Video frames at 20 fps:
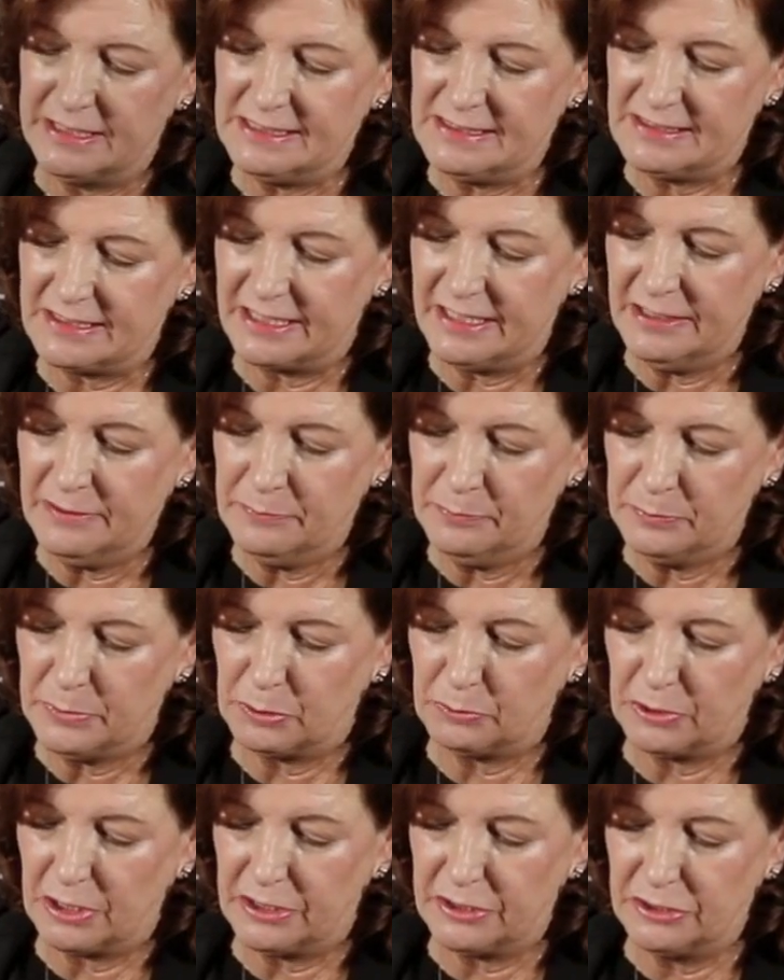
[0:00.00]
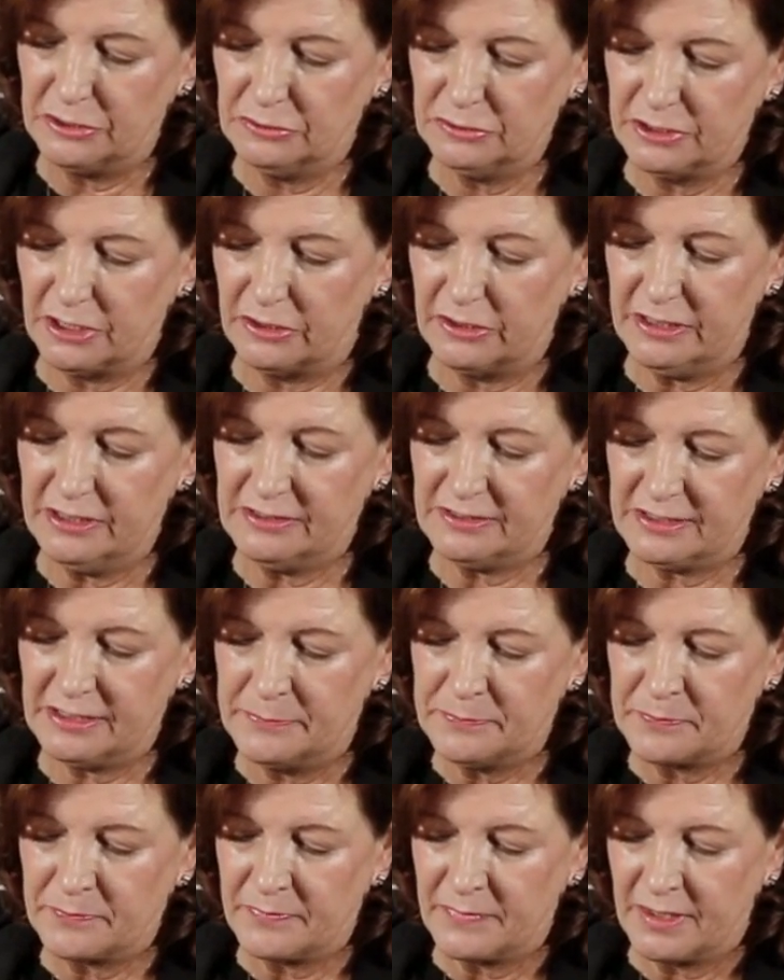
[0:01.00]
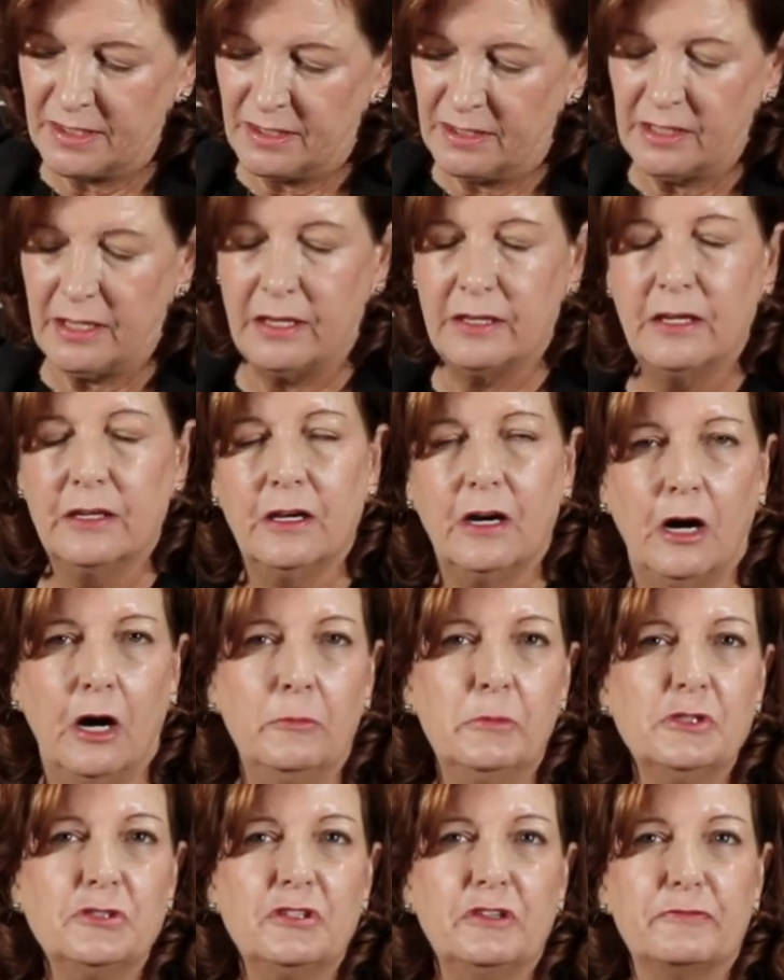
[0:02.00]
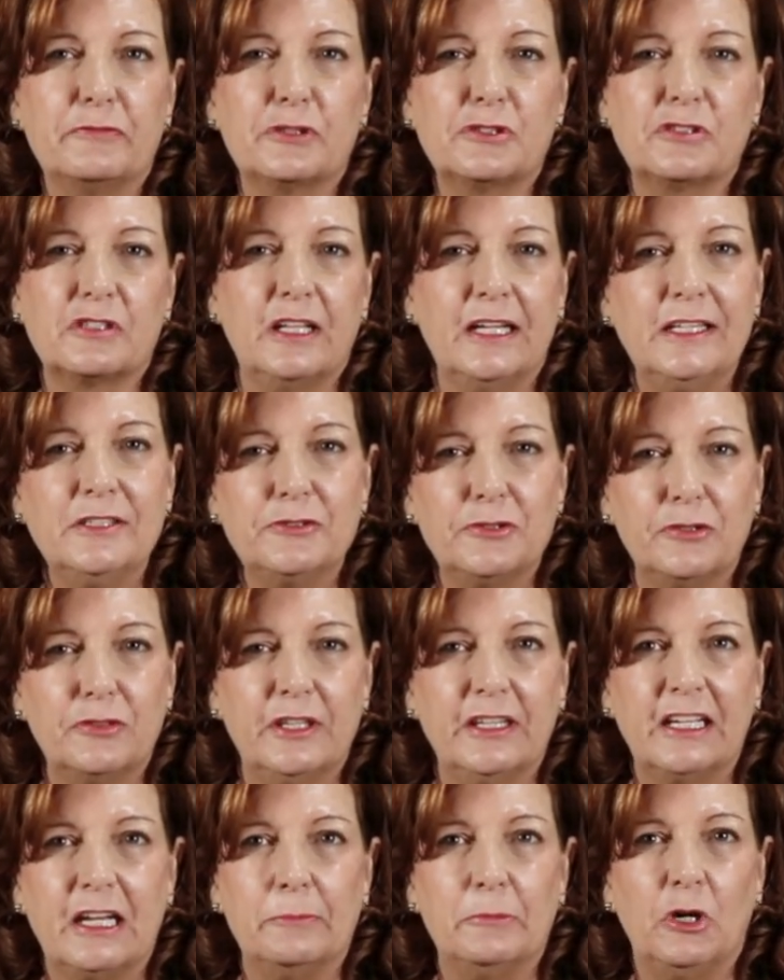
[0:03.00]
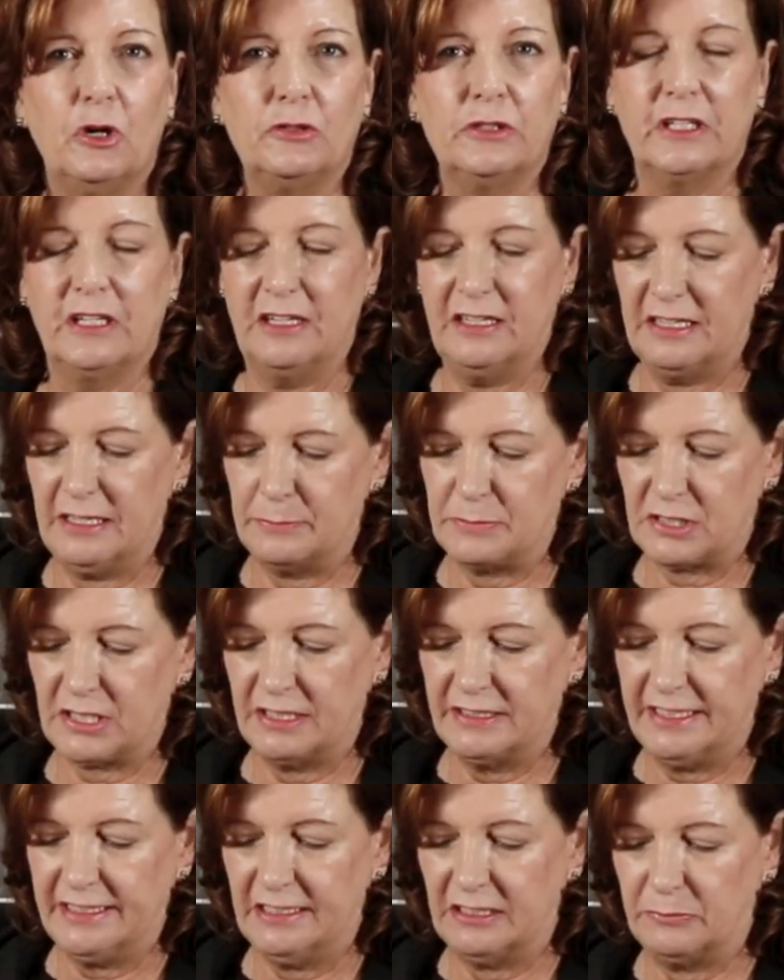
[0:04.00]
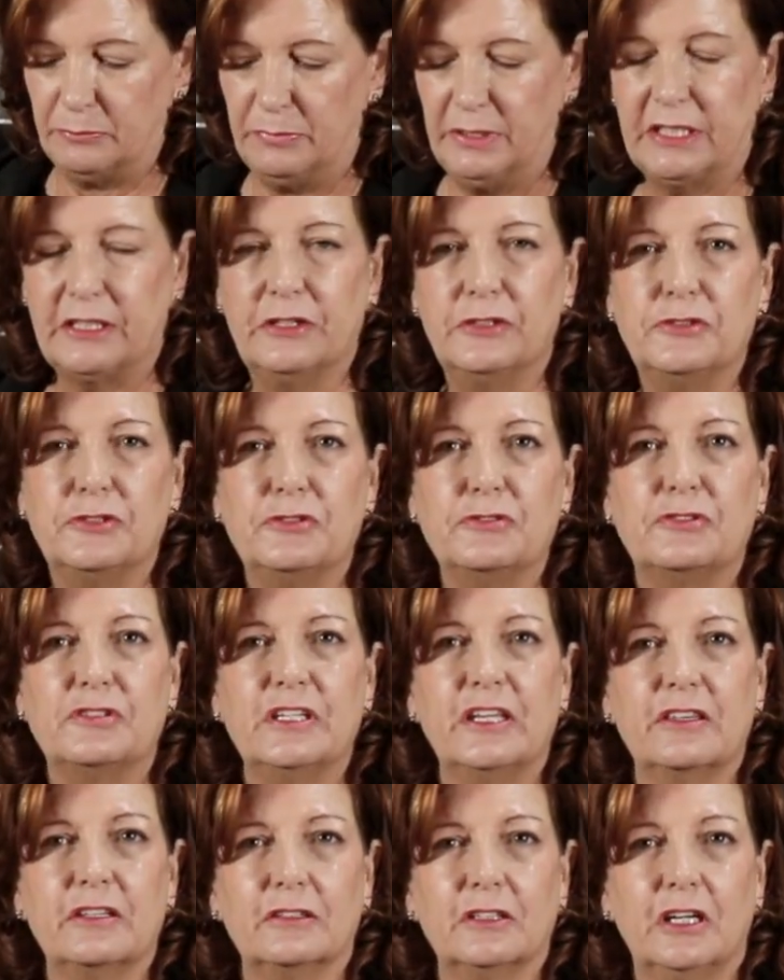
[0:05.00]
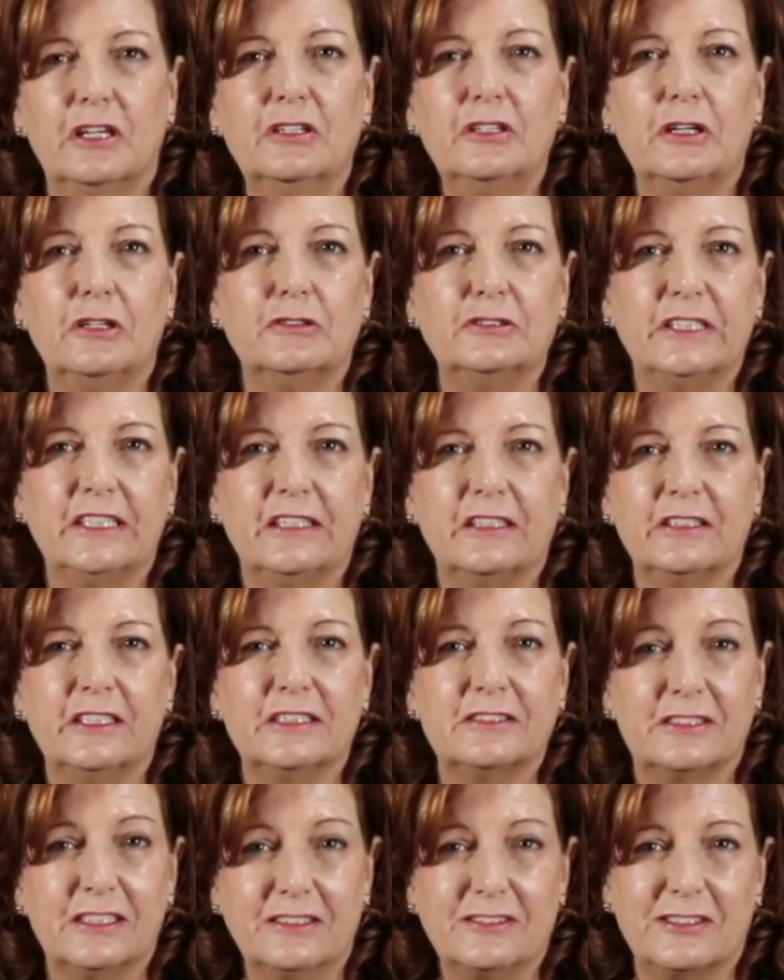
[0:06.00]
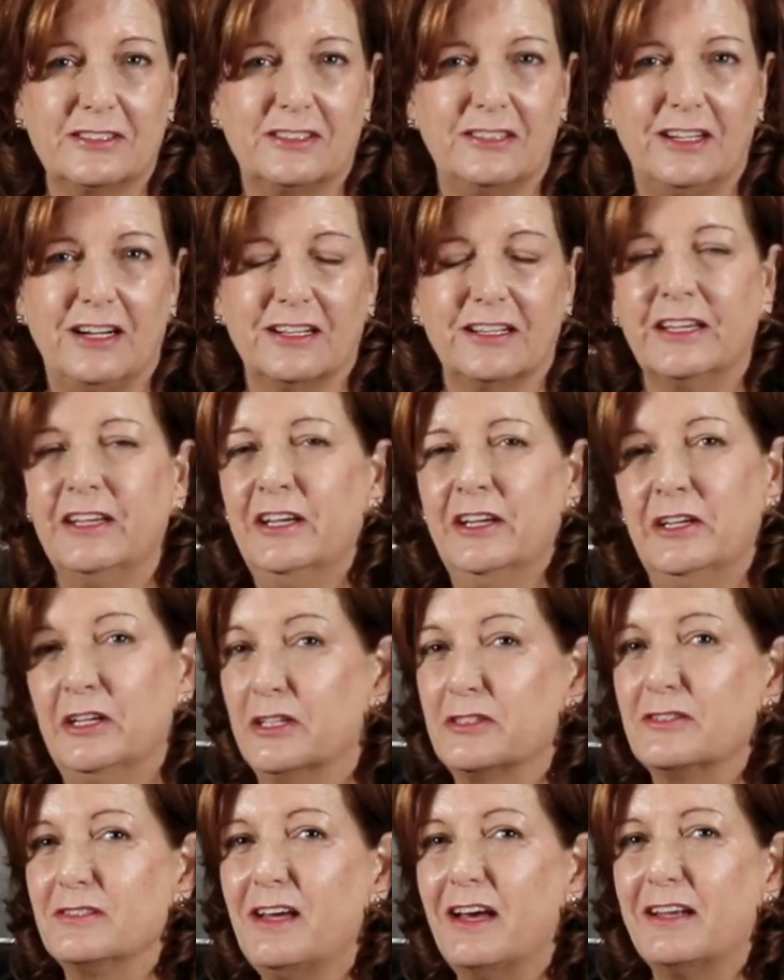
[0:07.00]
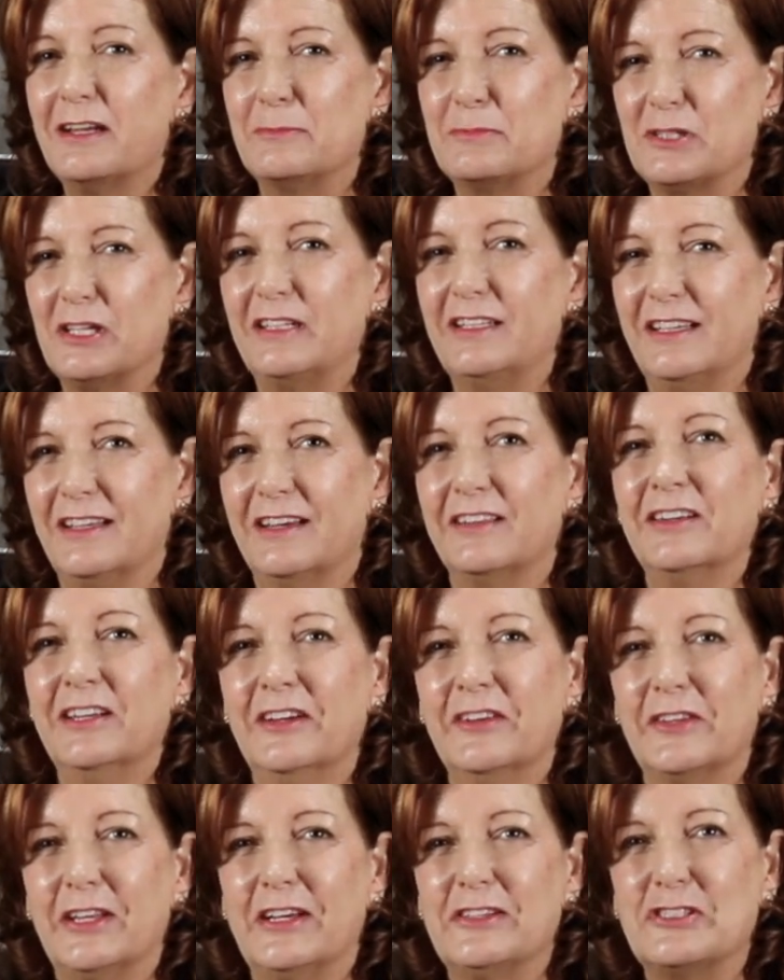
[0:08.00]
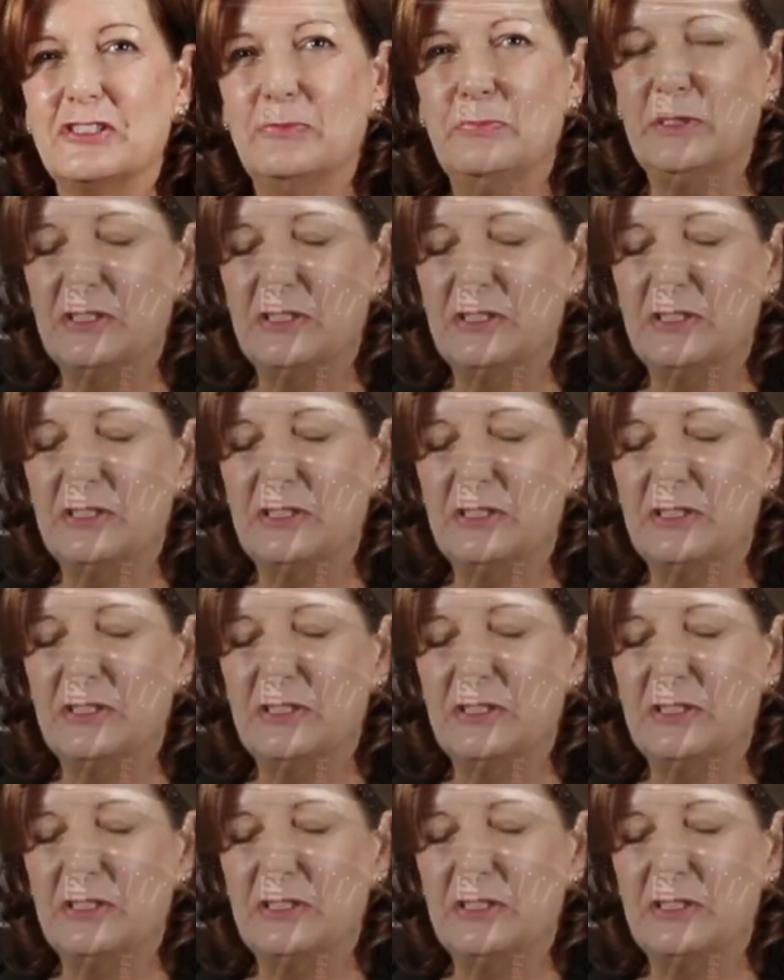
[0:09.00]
to see, but what you'll notice, almost at first glance, you'd think I'm holding it upside down because you see the logo down at 6 o'clock. It's not upside down. That's the